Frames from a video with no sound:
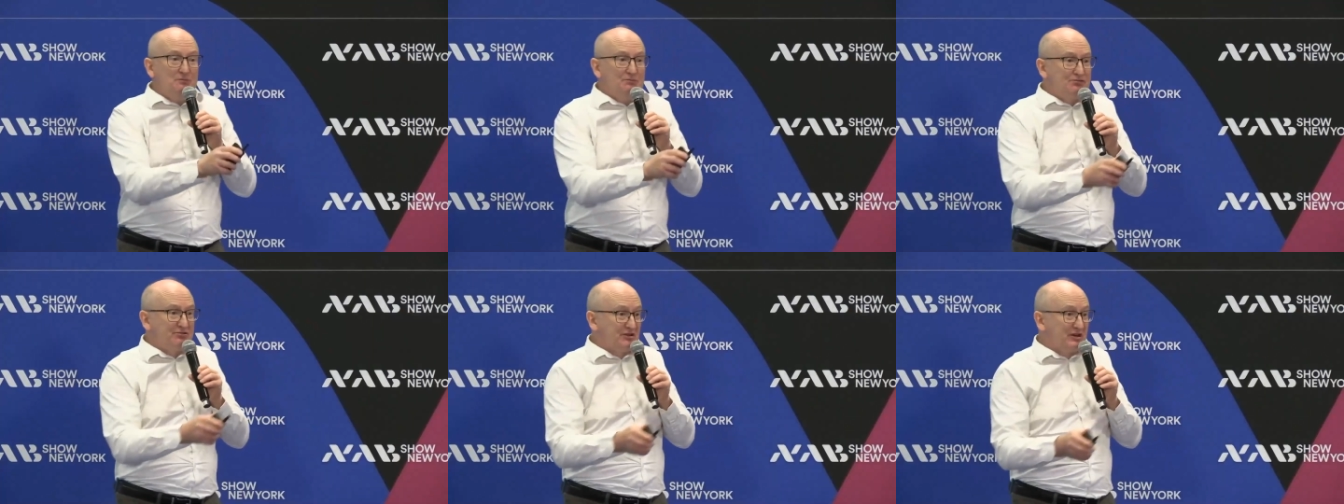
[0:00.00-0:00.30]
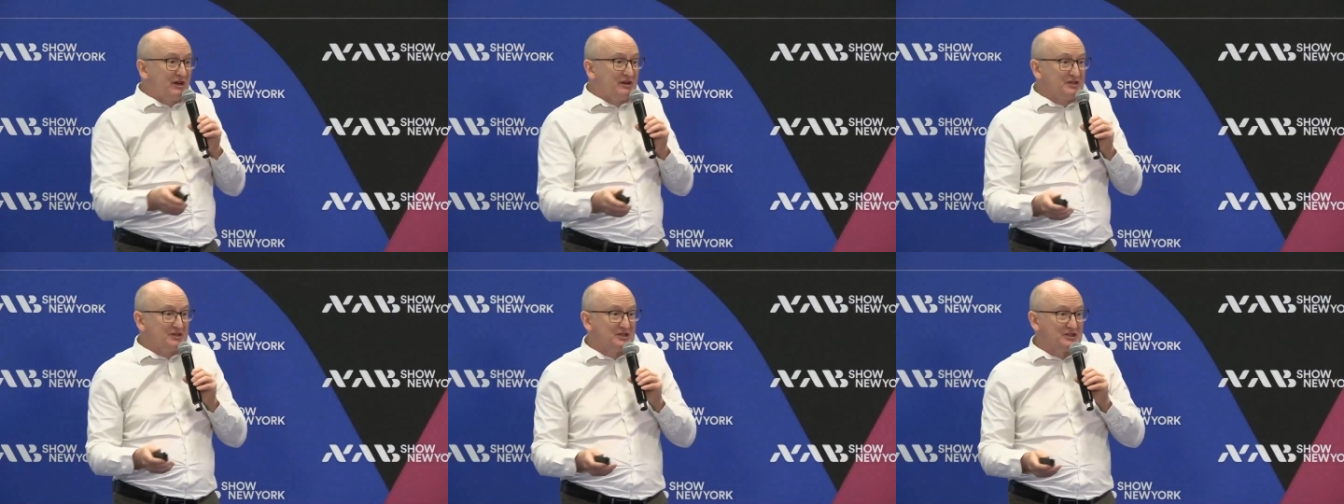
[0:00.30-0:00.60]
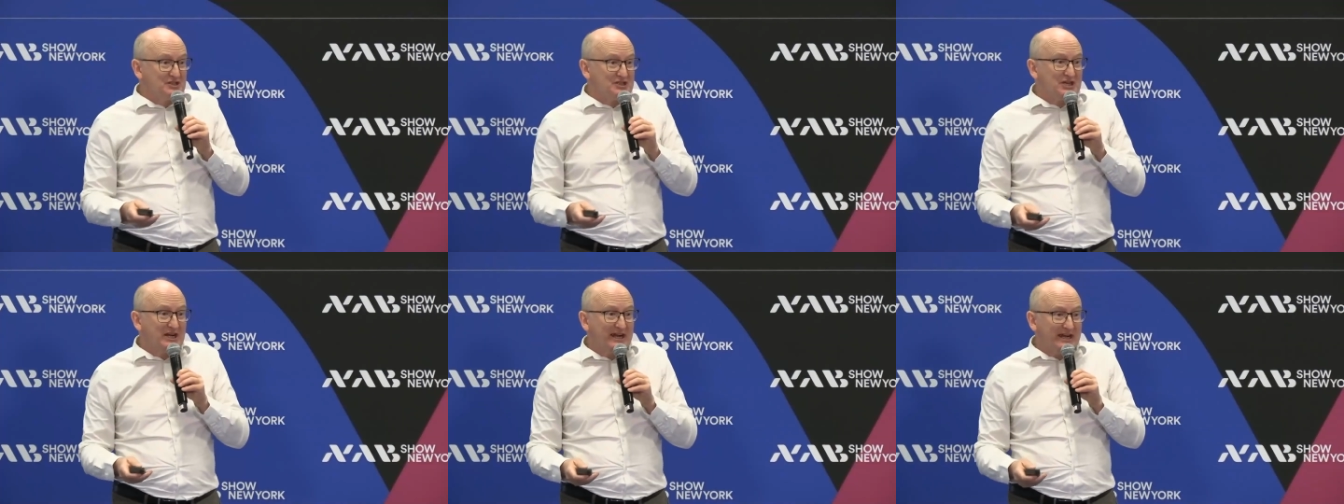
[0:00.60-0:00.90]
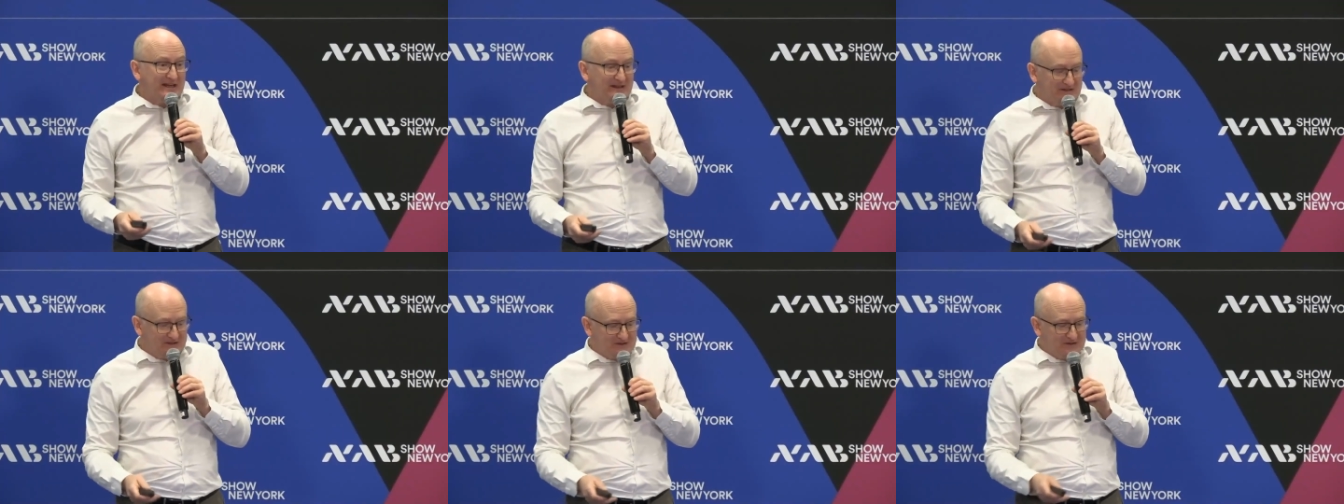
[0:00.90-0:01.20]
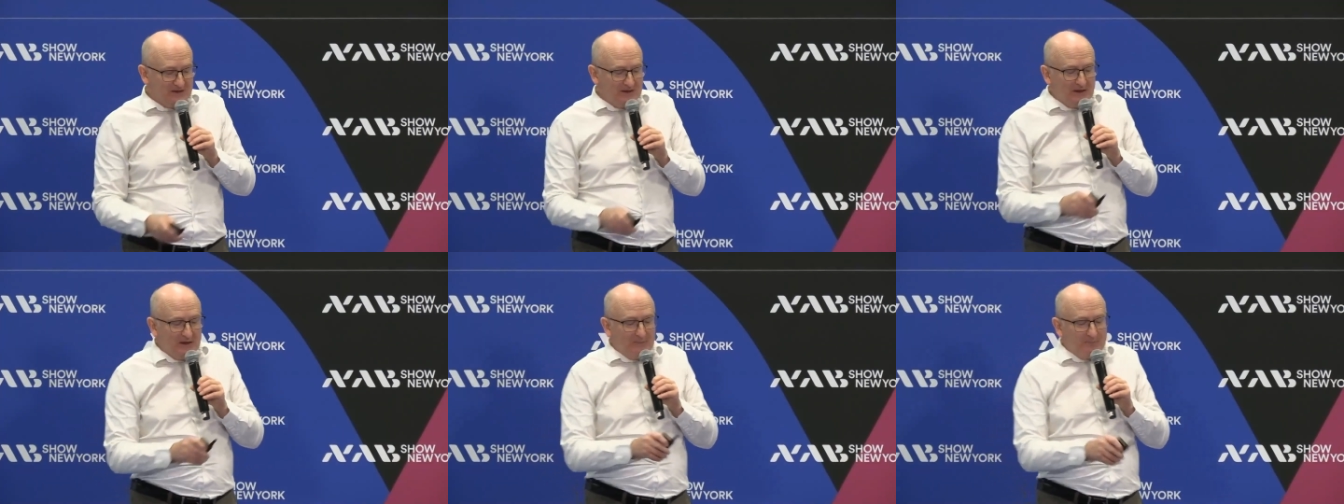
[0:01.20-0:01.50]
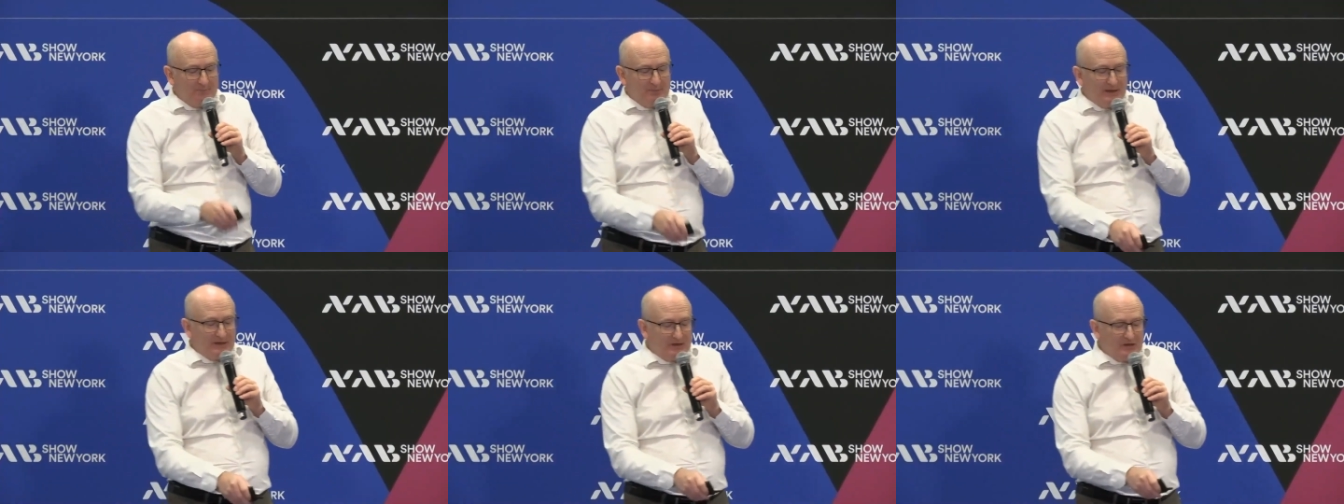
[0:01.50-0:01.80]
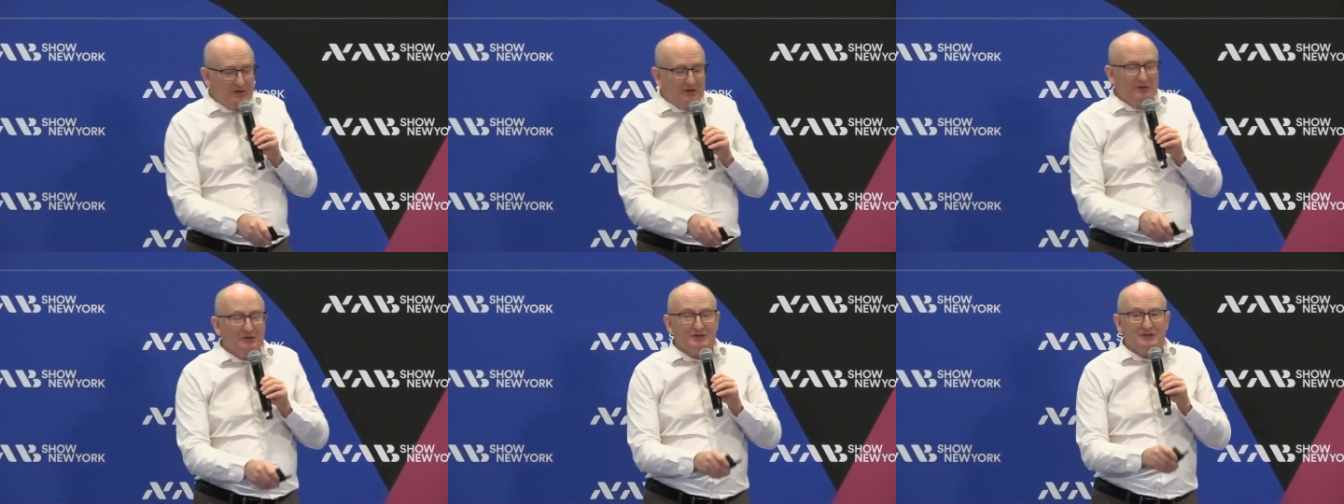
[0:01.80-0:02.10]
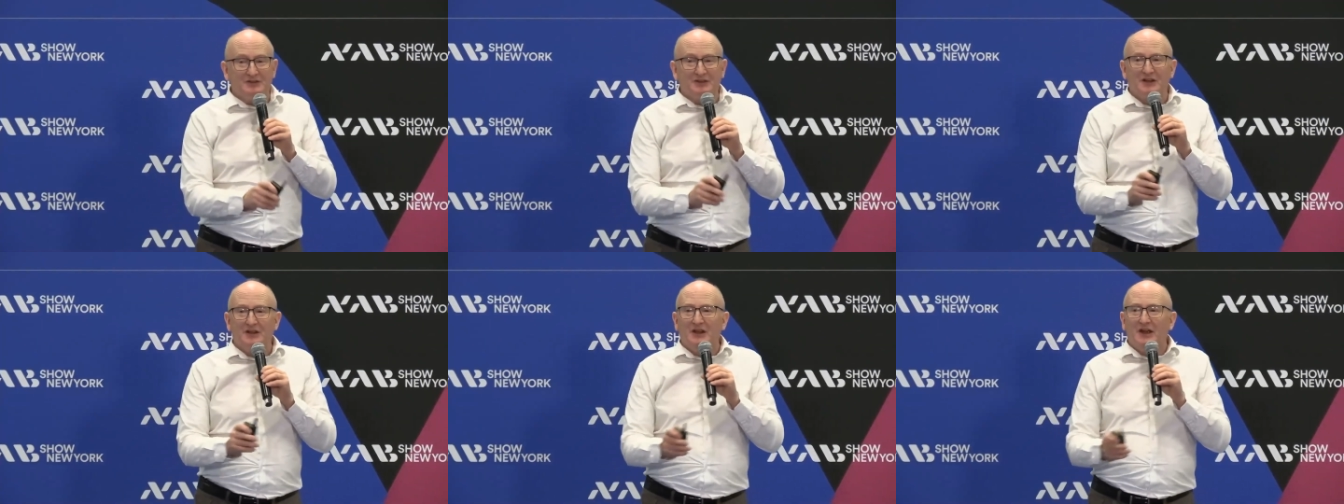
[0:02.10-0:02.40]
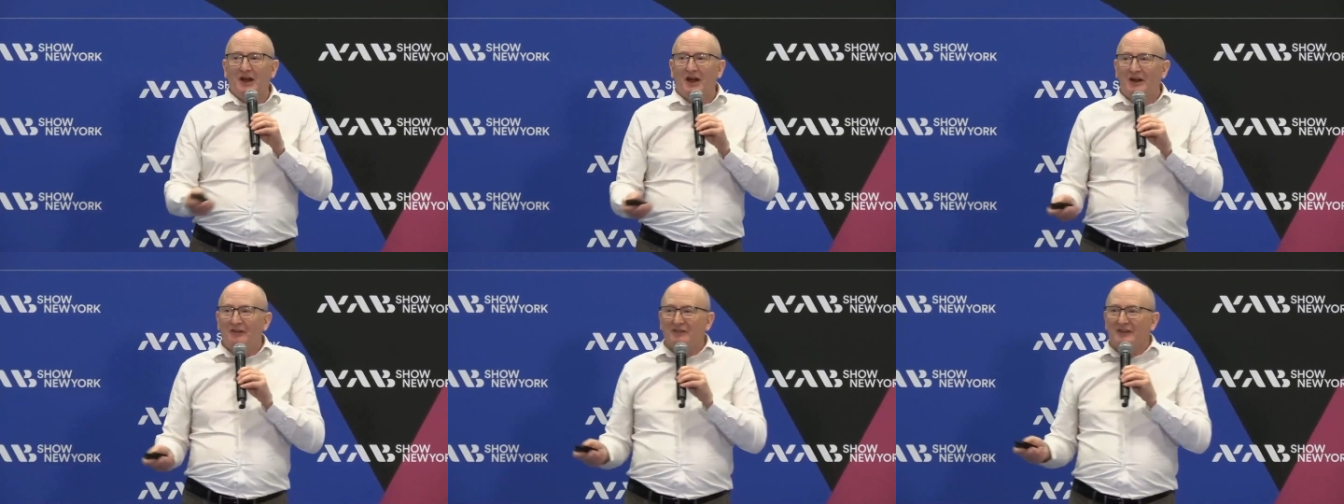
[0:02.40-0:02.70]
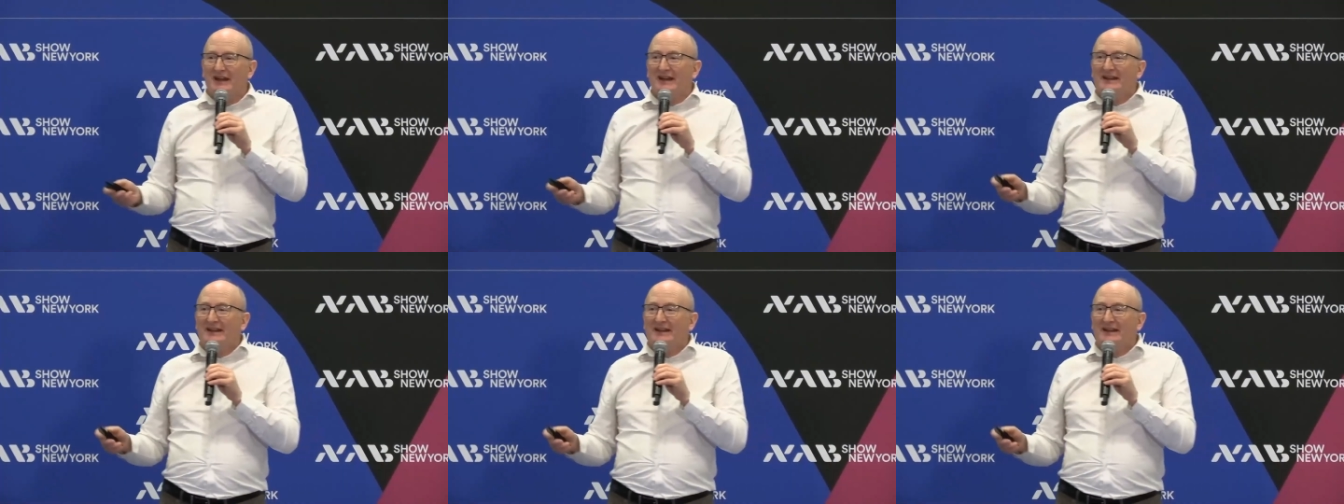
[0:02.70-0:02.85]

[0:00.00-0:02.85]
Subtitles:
production chains because of